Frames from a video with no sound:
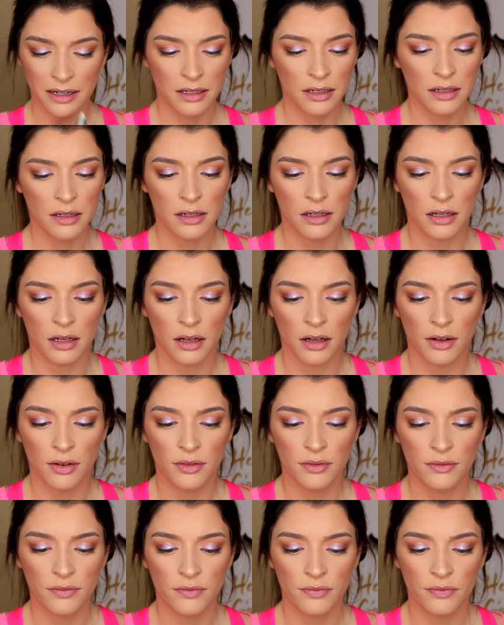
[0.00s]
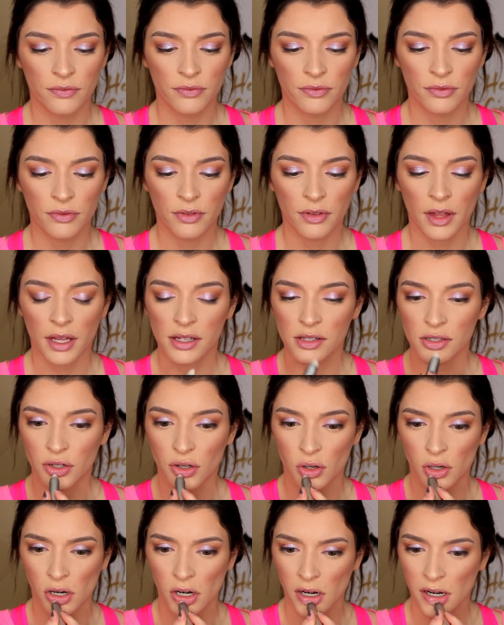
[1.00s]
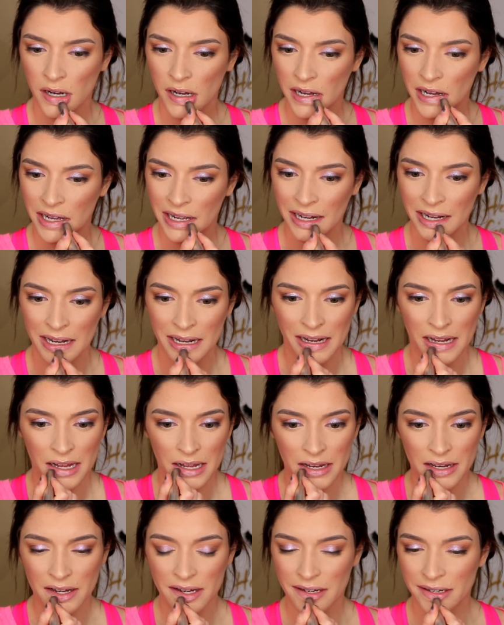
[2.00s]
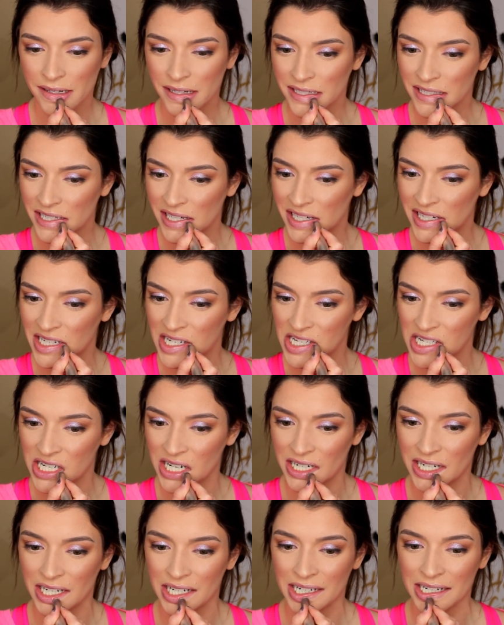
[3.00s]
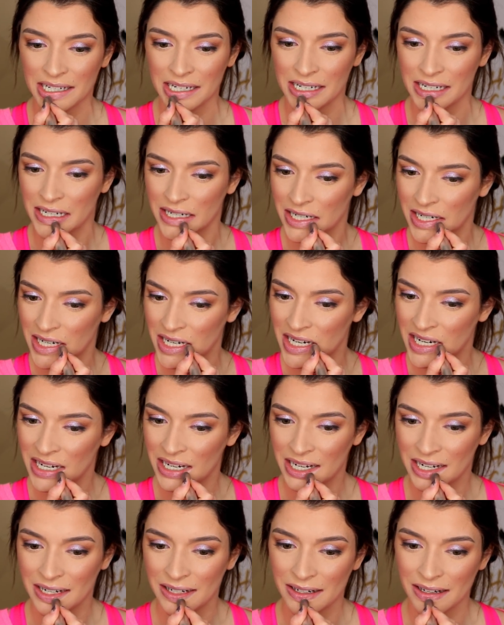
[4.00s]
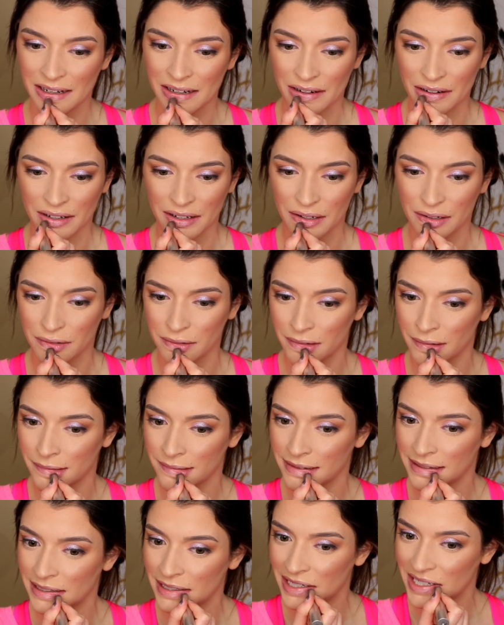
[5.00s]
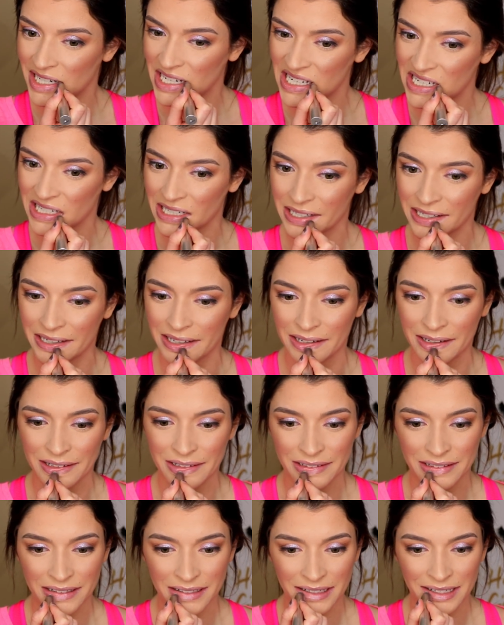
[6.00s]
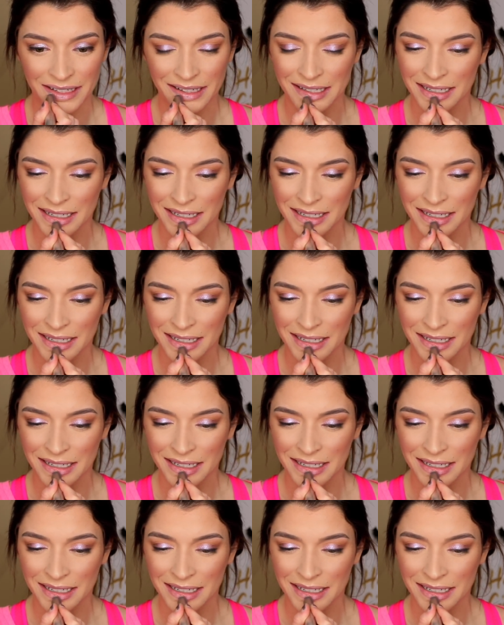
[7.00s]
Huh. That's cool. It just feels like sugar that you're like rubbing against your lips.